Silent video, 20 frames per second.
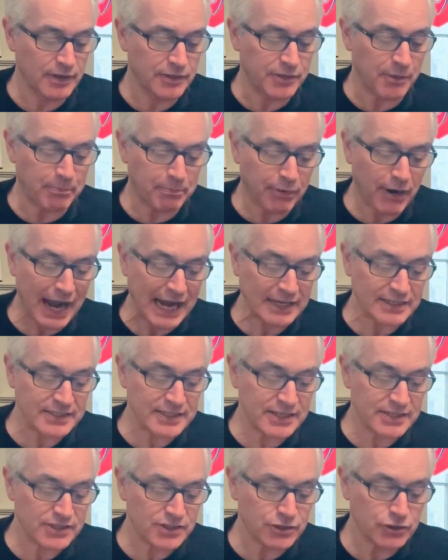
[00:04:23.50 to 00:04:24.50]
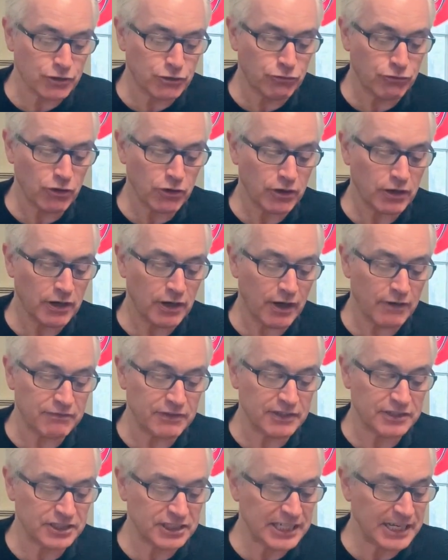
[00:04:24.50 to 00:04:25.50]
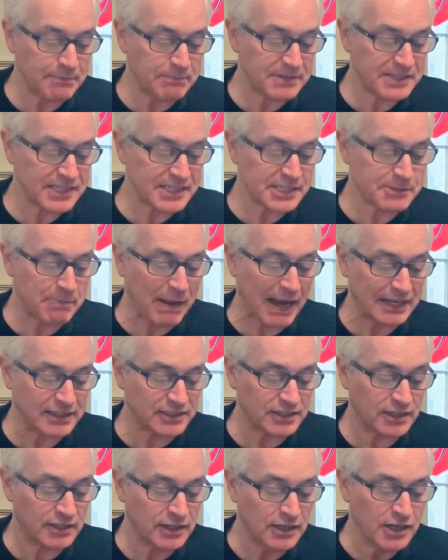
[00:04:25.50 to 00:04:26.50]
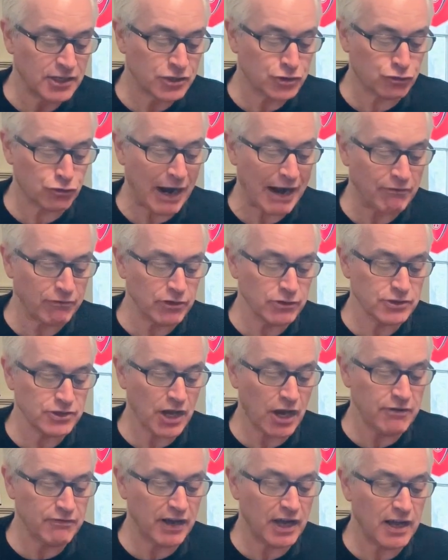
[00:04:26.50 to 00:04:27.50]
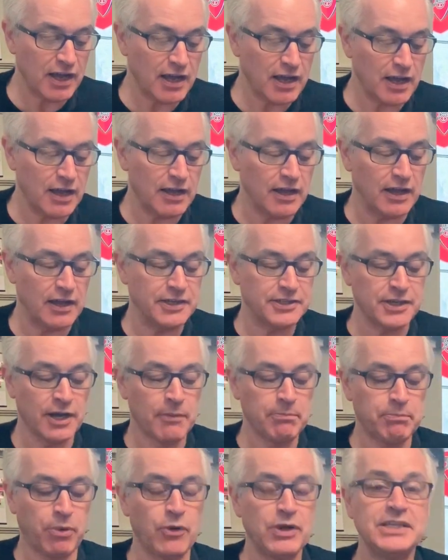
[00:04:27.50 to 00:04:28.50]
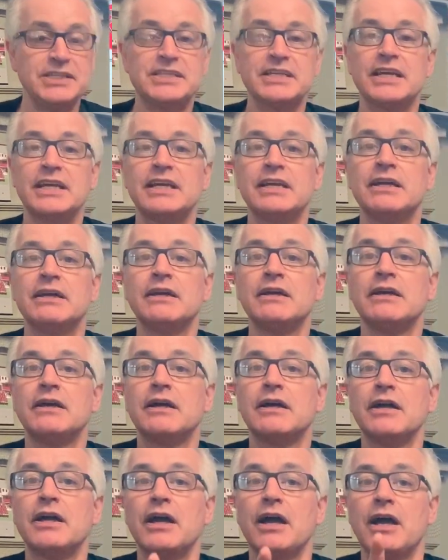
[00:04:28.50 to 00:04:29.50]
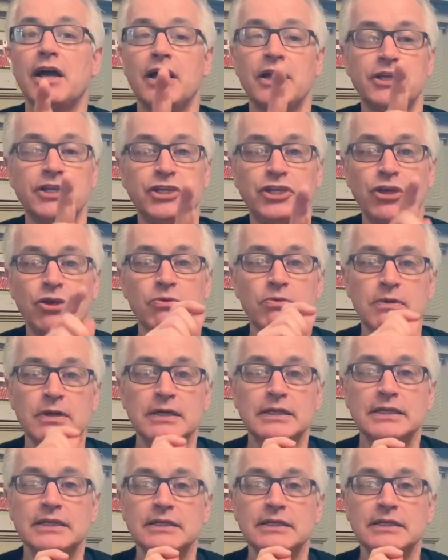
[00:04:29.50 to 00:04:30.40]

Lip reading: The practised crook of the sheep dispatcher travels over her herd, pointing, you.